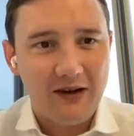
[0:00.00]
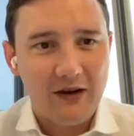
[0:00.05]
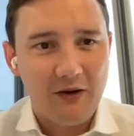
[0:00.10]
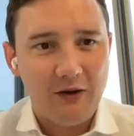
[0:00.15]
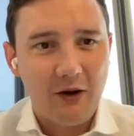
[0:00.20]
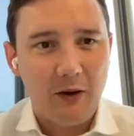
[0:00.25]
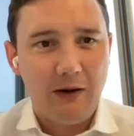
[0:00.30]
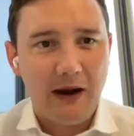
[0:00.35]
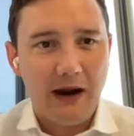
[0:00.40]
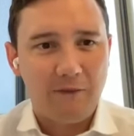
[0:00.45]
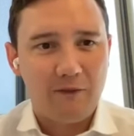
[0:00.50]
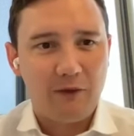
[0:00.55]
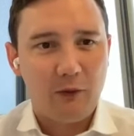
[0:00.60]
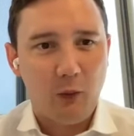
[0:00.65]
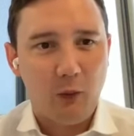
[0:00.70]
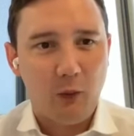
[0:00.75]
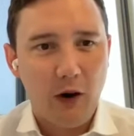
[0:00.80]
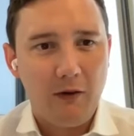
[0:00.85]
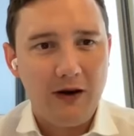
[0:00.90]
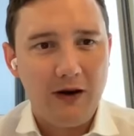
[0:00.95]
You don't have to
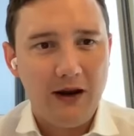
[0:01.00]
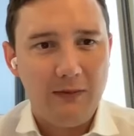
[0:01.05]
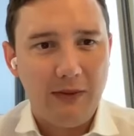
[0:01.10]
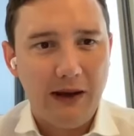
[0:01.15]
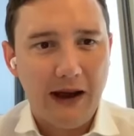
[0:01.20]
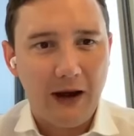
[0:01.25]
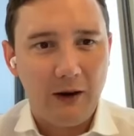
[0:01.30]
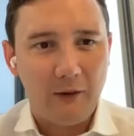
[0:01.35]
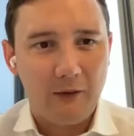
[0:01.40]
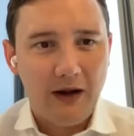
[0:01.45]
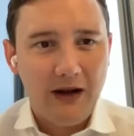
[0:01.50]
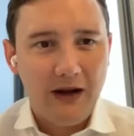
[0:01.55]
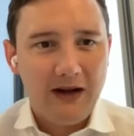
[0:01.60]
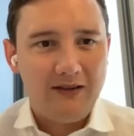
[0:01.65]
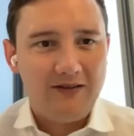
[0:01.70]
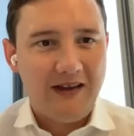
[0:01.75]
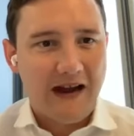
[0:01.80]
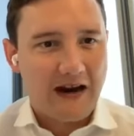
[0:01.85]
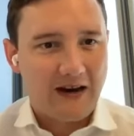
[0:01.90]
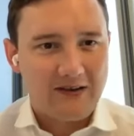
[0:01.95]
worry about
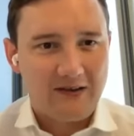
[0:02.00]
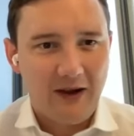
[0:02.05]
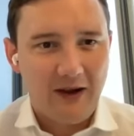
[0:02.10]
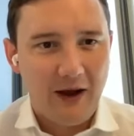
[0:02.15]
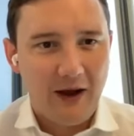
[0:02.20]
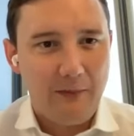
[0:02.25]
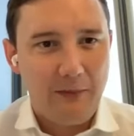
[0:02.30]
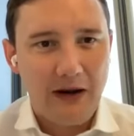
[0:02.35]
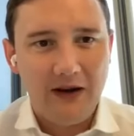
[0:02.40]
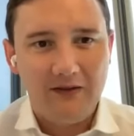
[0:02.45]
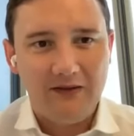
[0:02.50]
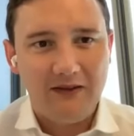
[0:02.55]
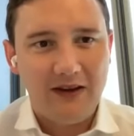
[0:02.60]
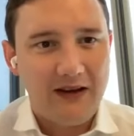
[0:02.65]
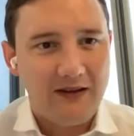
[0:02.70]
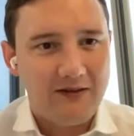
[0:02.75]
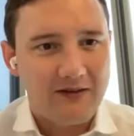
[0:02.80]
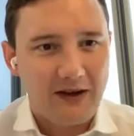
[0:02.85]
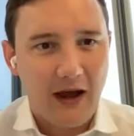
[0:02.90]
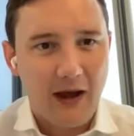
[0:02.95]
tax
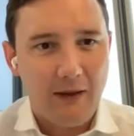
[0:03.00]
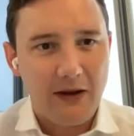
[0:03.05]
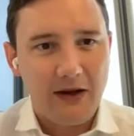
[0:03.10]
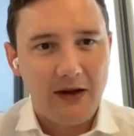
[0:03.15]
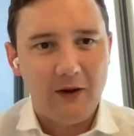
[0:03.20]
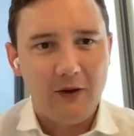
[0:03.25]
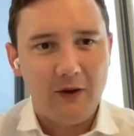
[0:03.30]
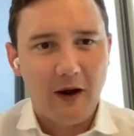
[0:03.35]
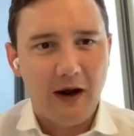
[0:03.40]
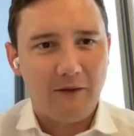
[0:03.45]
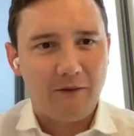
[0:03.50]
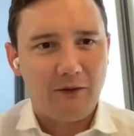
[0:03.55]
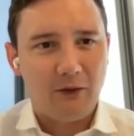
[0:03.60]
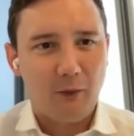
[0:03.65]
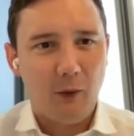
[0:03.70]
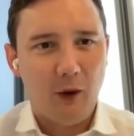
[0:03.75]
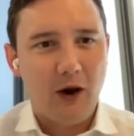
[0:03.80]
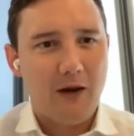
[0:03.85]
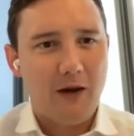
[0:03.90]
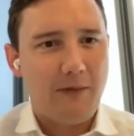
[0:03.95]
liabilities coming. You don't have to
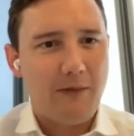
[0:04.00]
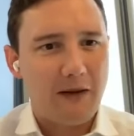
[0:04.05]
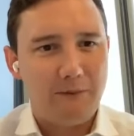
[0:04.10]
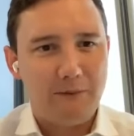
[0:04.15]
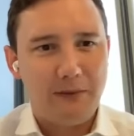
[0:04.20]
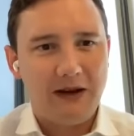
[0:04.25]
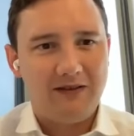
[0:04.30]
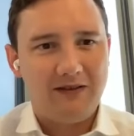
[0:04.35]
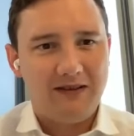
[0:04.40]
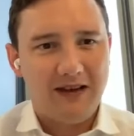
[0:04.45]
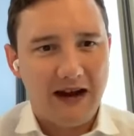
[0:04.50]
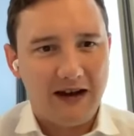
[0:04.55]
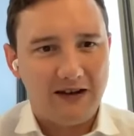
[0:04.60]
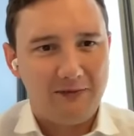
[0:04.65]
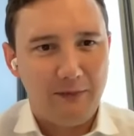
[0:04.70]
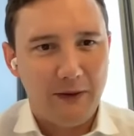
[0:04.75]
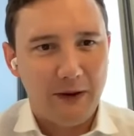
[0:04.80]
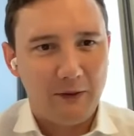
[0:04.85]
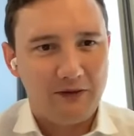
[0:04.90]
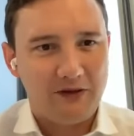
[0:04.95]
worry about big
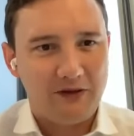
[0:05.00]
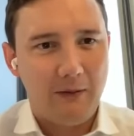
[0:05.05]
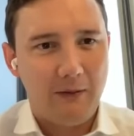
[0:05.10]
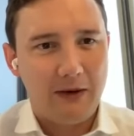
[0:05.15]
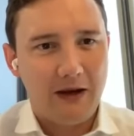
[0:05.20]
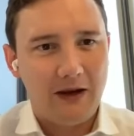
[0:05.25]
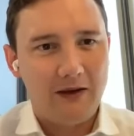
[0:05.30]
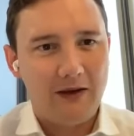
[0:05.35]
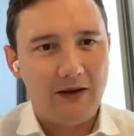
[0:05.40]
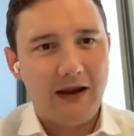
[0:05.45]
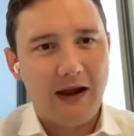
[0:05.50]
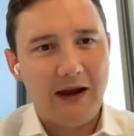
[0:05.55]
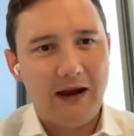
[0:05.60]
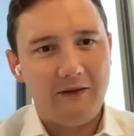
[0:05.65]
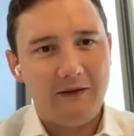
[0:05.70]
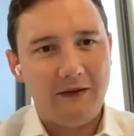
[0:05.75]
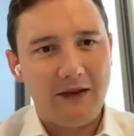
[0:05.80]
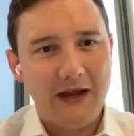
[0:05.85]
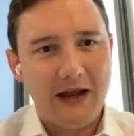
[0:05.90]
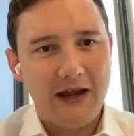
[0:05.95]
tax bills coming at the end
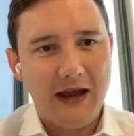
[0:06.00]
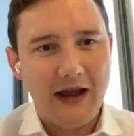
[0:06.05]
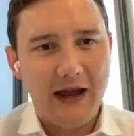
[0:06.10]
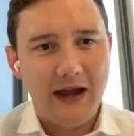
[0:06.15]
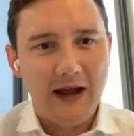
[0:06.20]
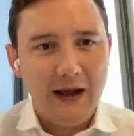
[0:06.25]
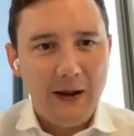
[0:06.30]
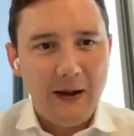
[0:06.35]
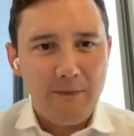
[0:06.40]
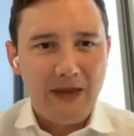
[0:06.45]
of the year.